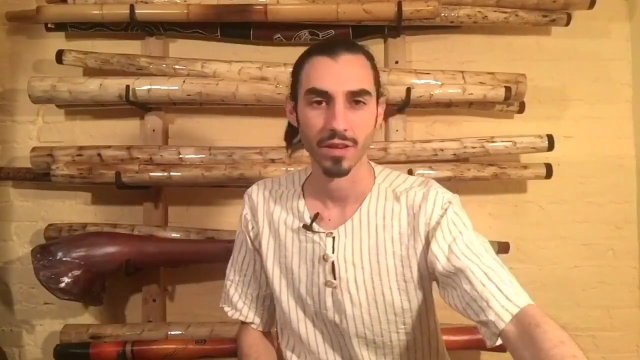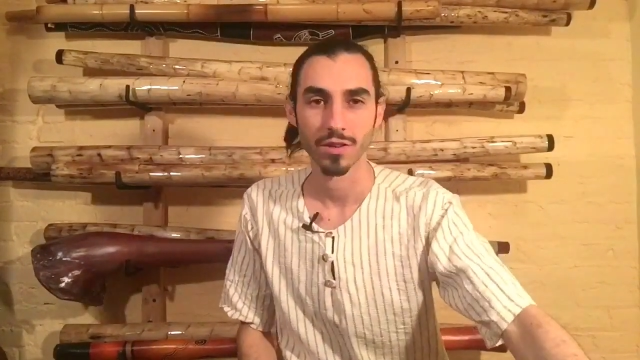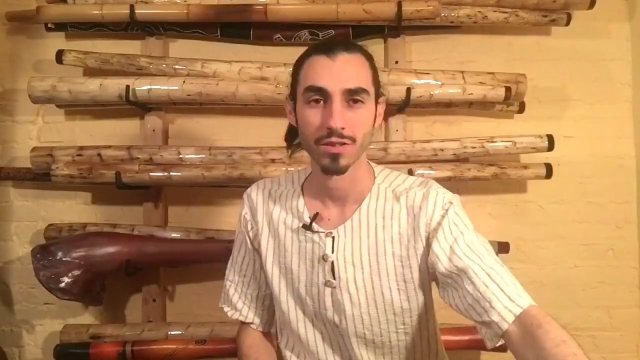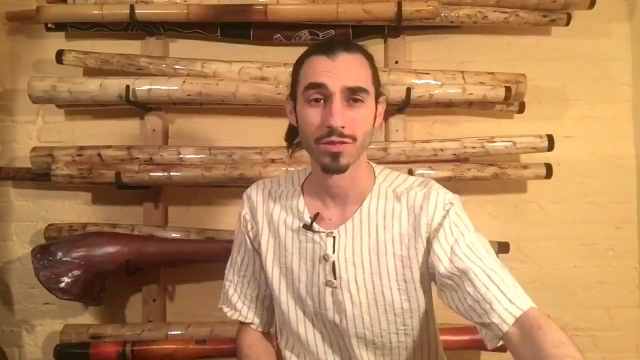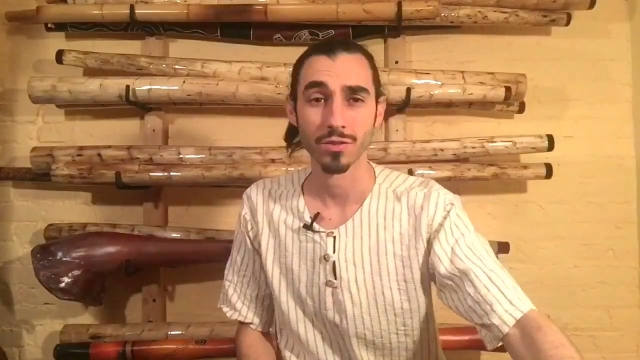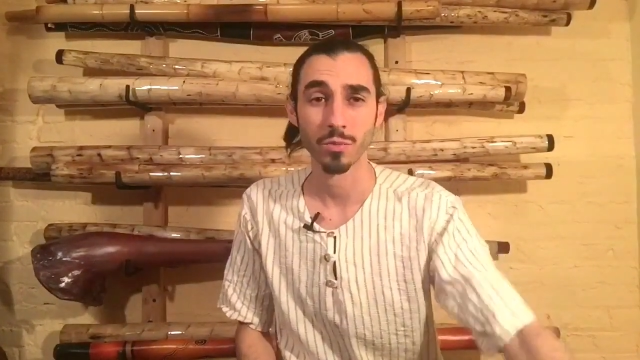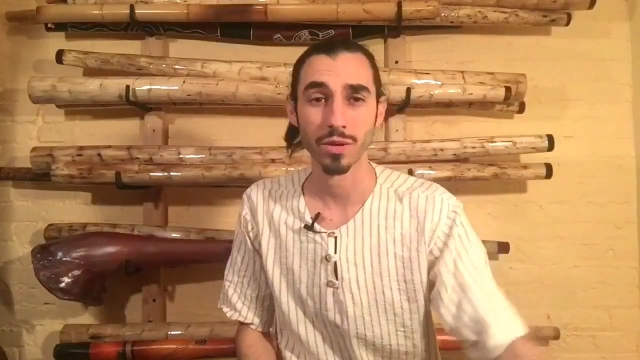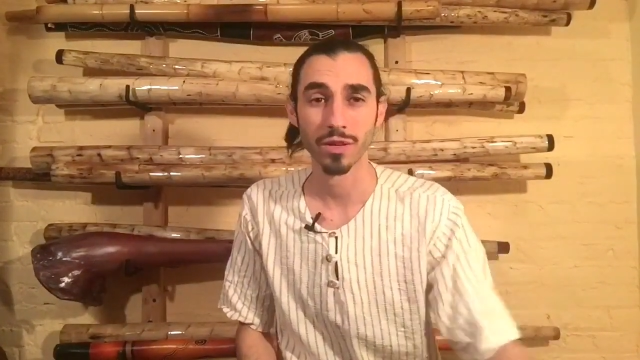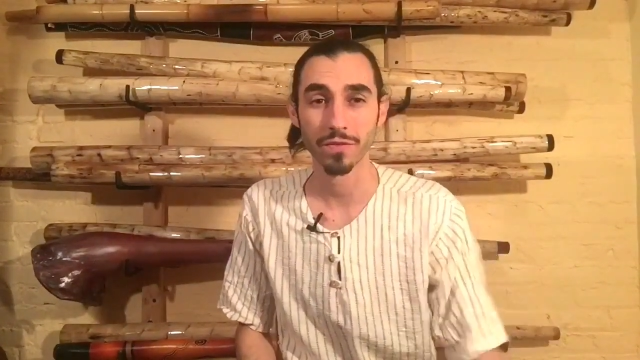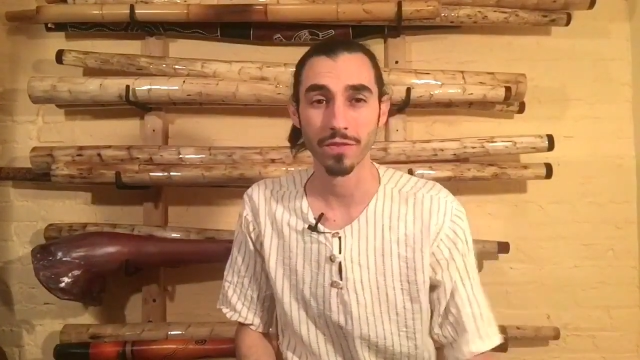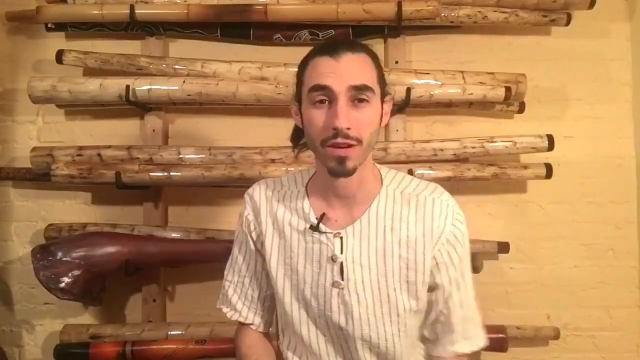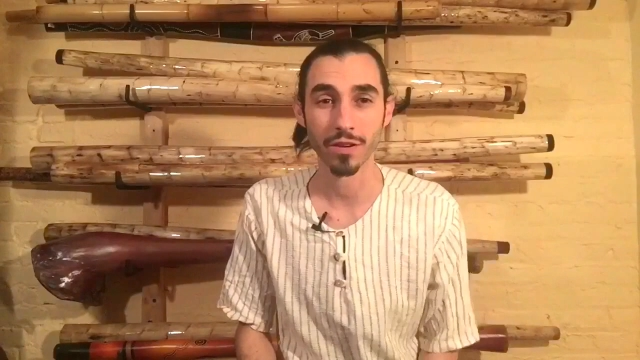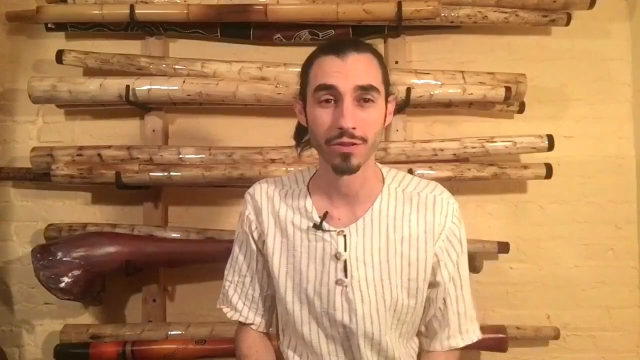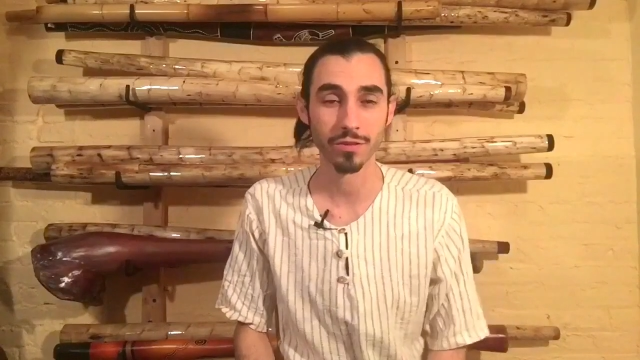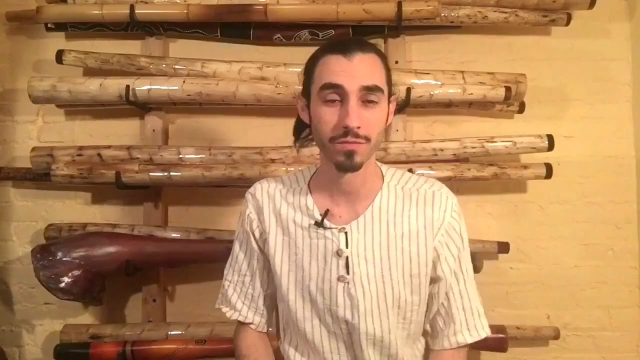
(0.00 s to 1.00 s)
So what if
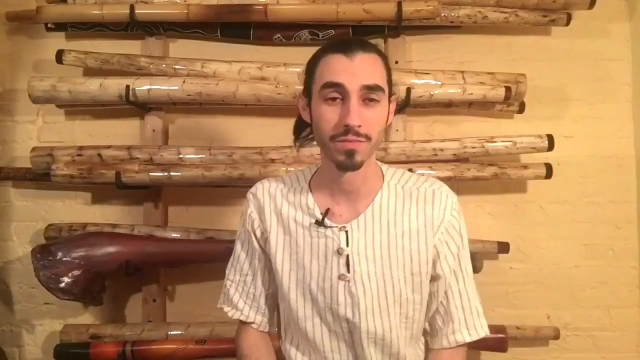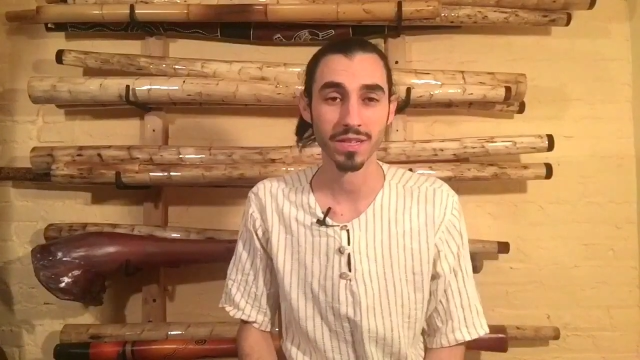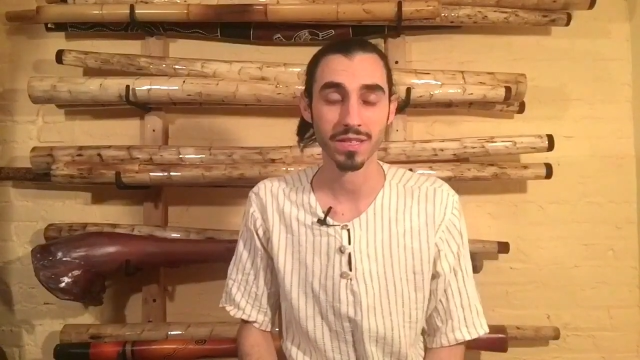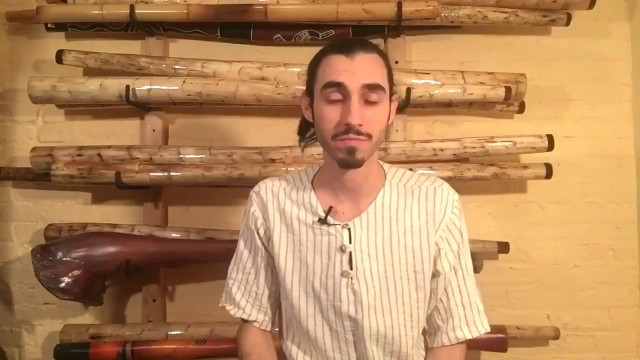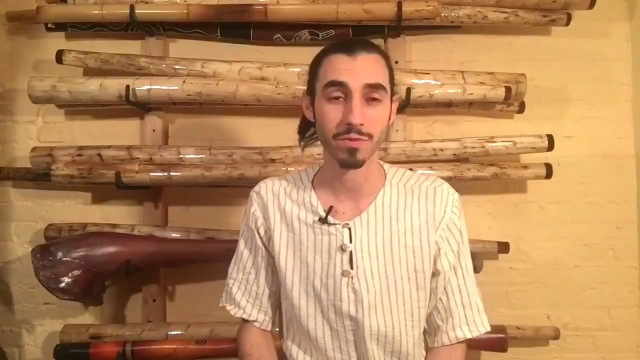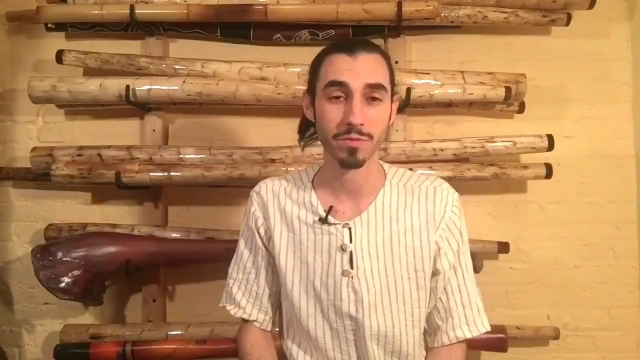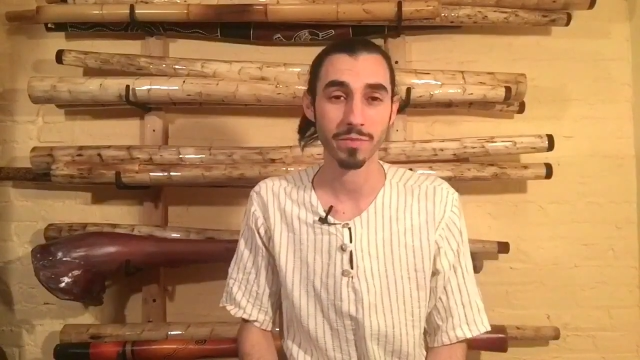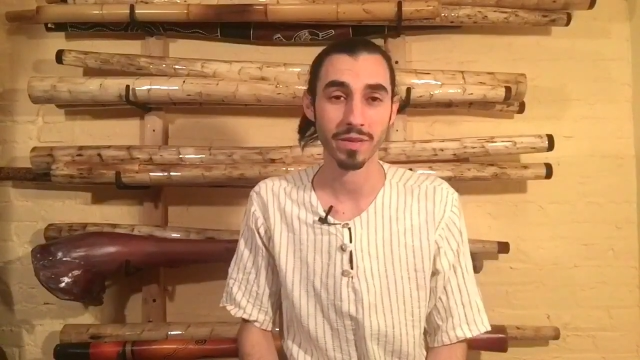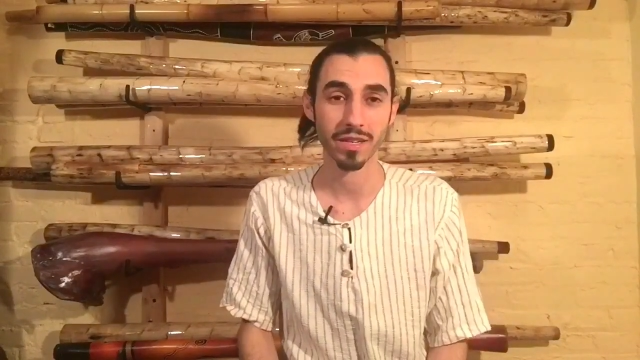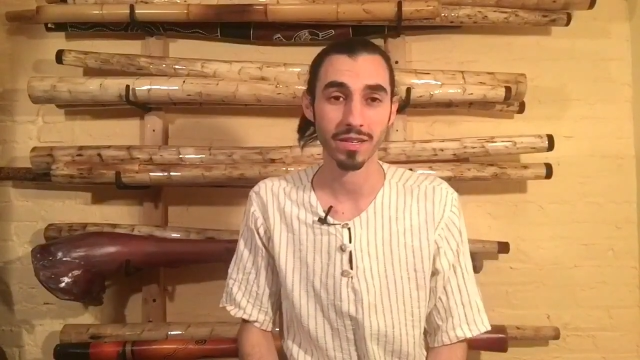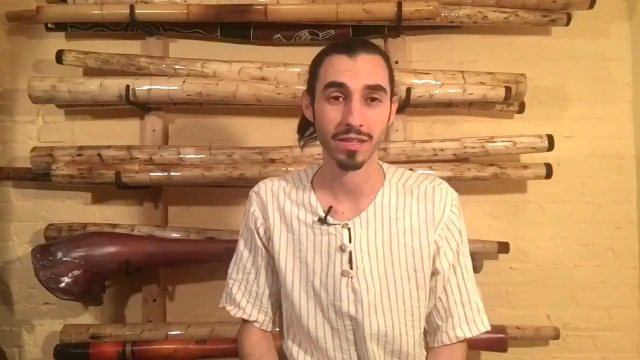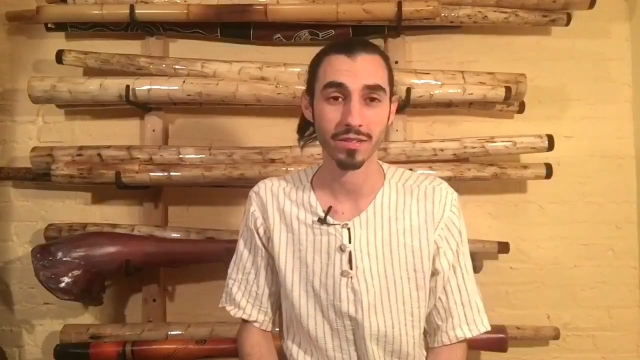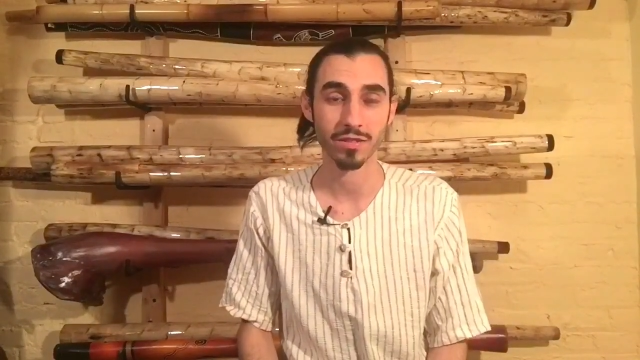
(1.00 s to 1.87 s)
100 beats per minute is